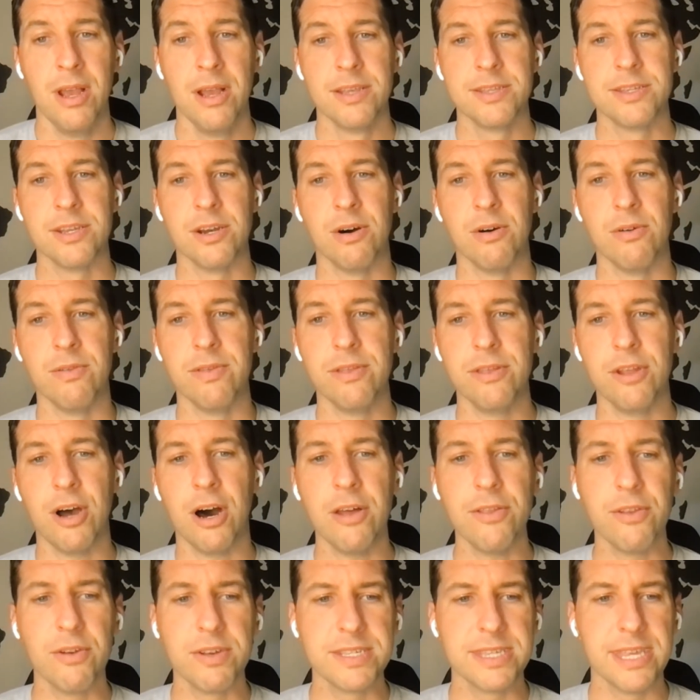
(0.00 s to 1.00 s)
So
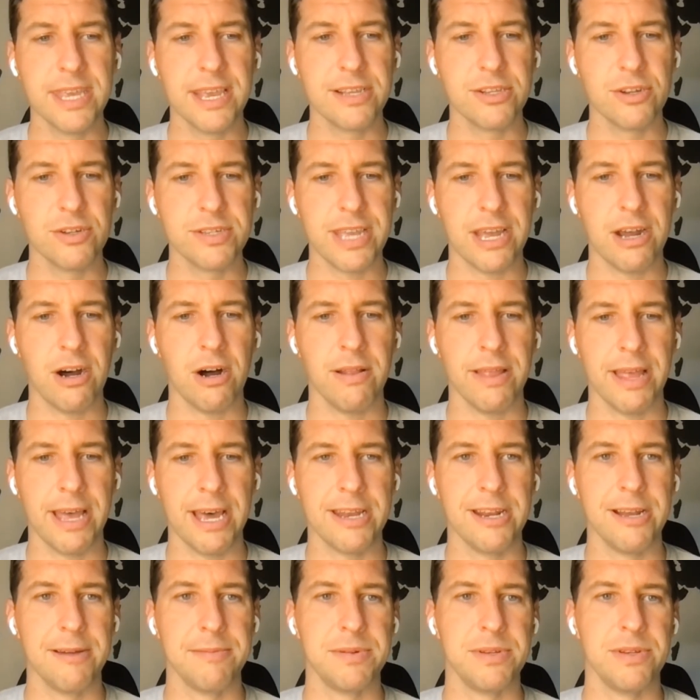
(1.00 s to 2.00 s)
all those things, those all
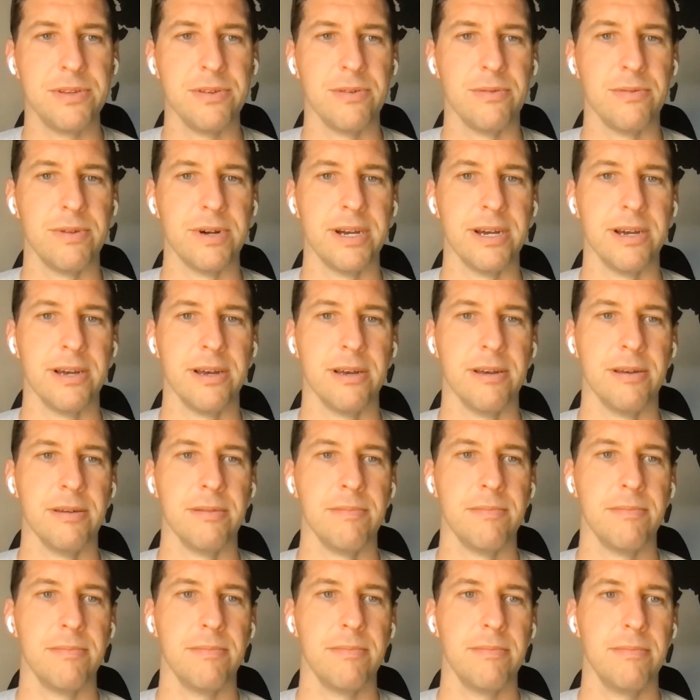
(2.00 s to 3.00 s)
add up
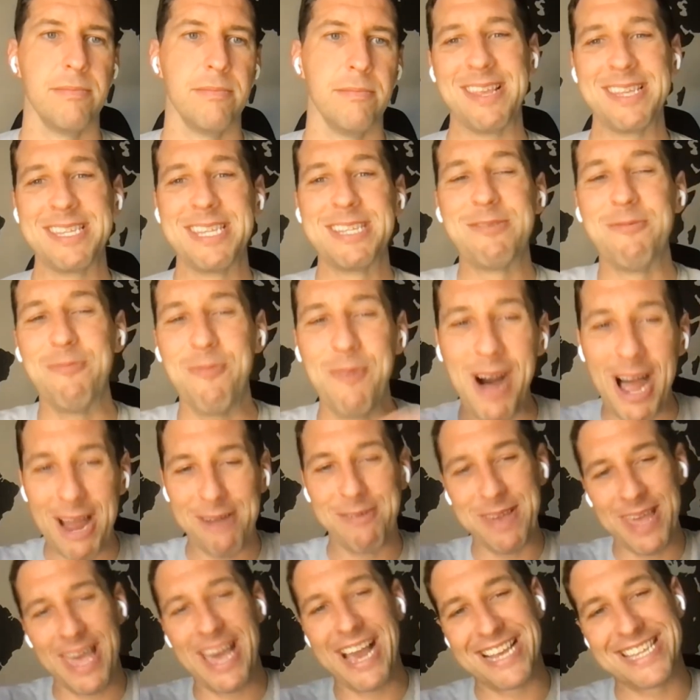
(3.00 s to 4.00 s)
to. This is why
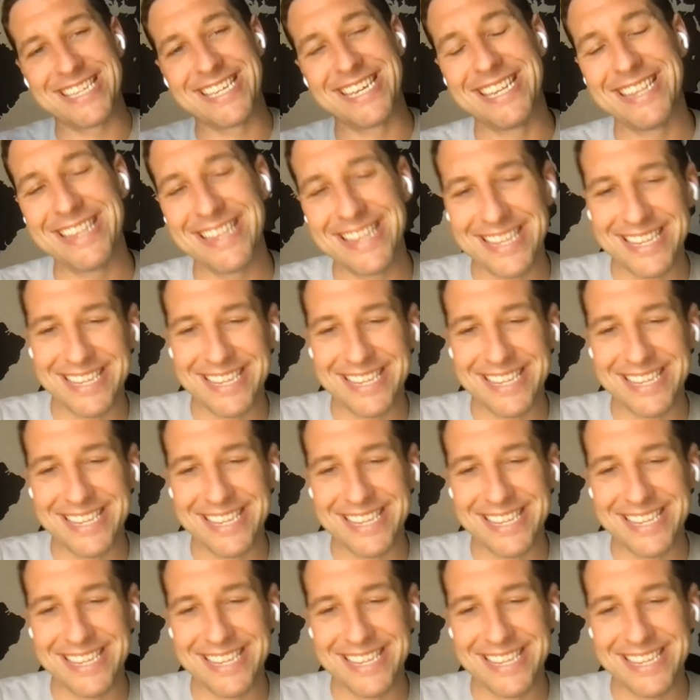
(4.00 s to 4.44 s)
we exit.